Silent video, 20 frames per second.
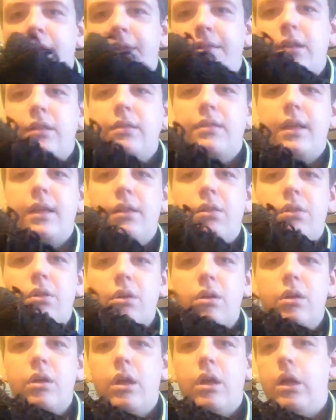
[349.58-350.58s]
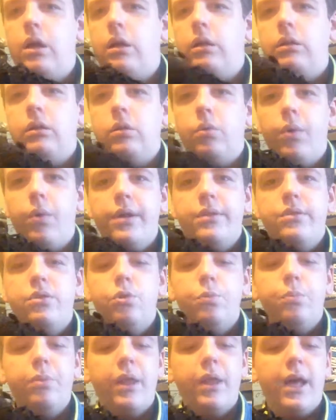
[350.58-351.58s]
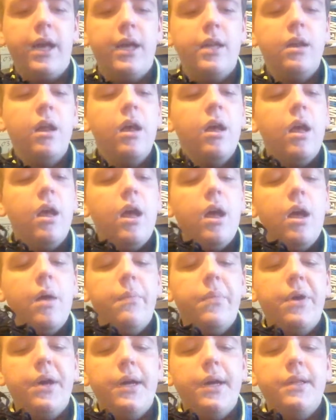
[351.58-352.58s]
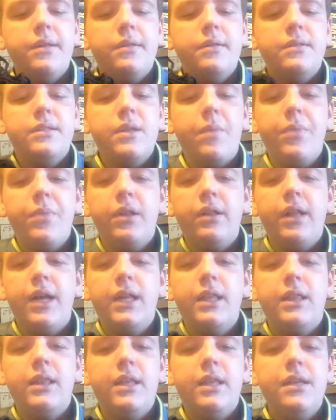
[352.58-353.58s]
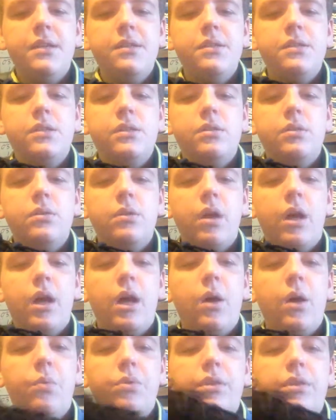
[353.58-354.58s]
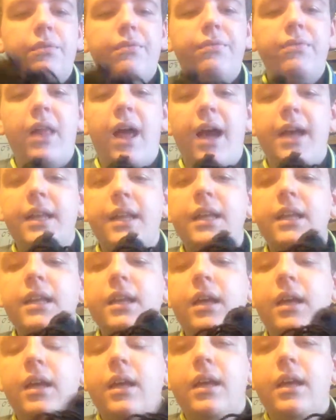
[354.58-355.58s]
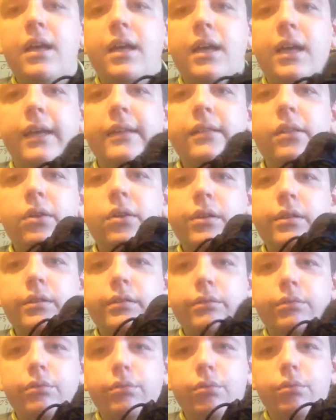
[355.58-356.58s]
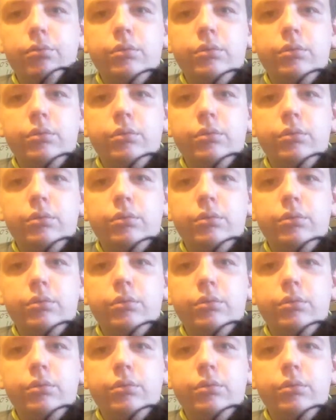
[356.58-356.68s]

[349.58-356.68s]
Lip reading: I think they look way too plain. But something like this with the Flyknit, it looks